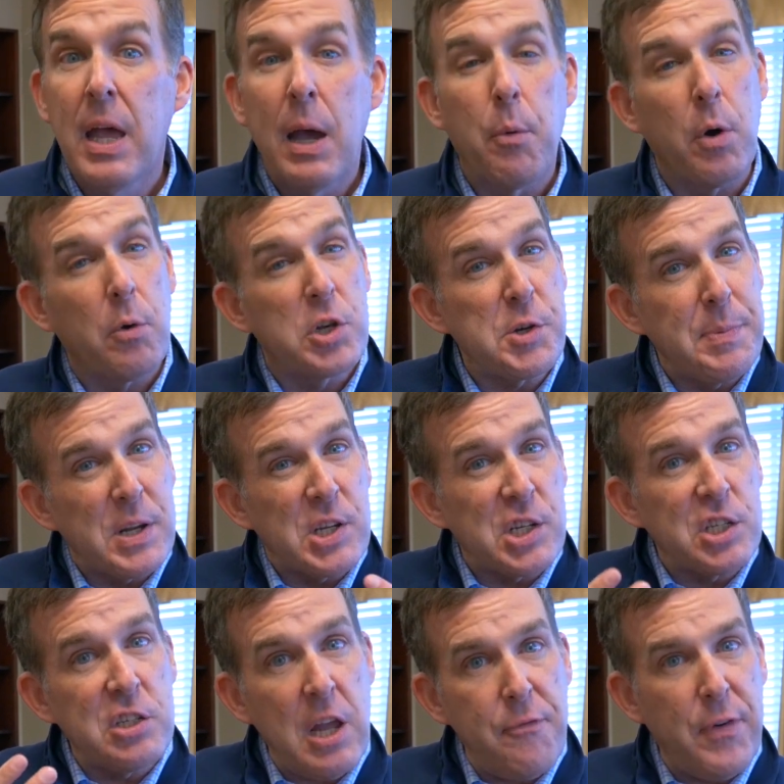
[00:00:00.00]
We're
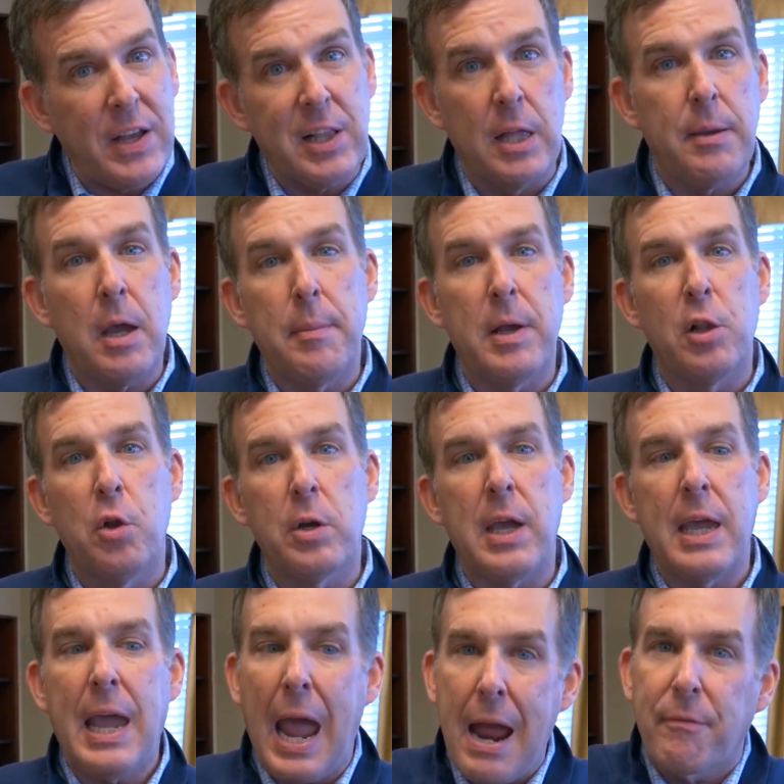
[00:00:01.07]
specifically going to be
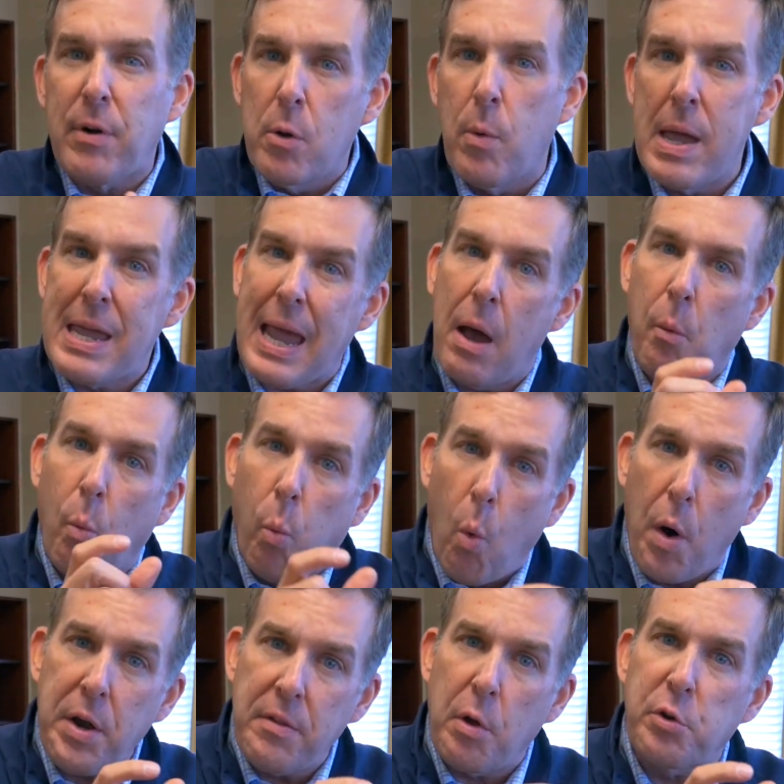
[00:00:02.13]
looking every week at
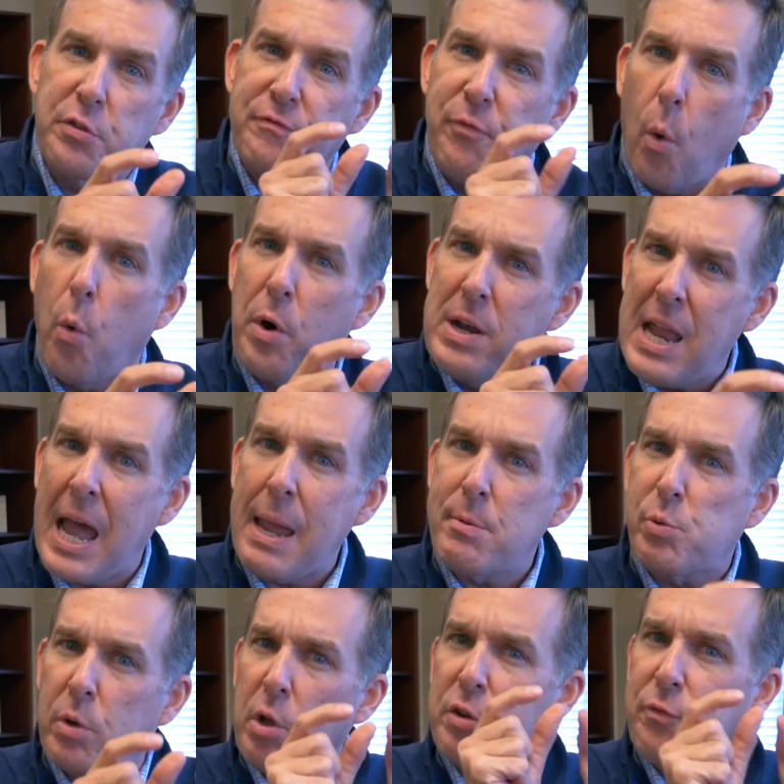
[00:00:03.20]
one of those four
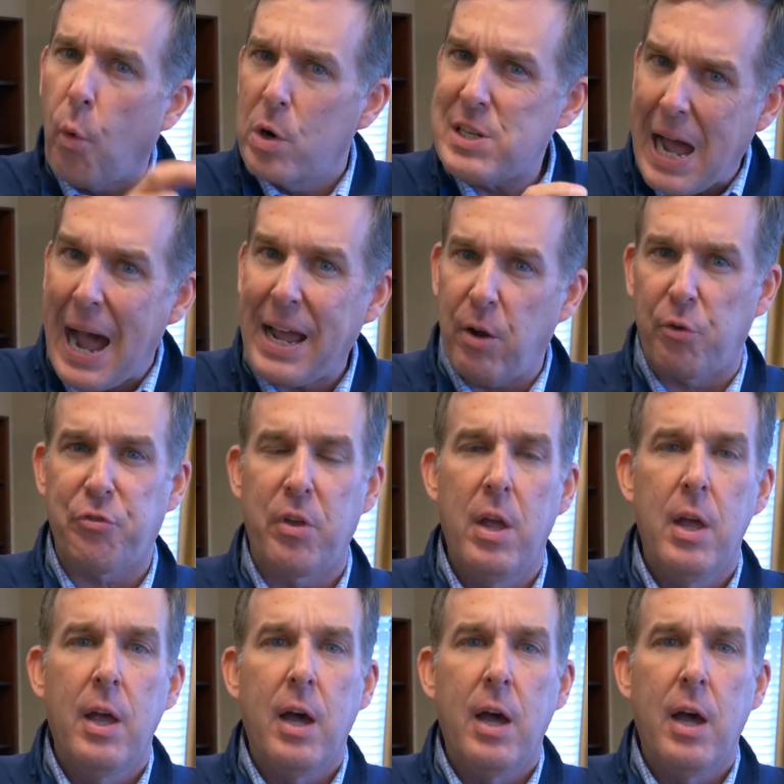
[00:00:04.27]
names, one of those four titles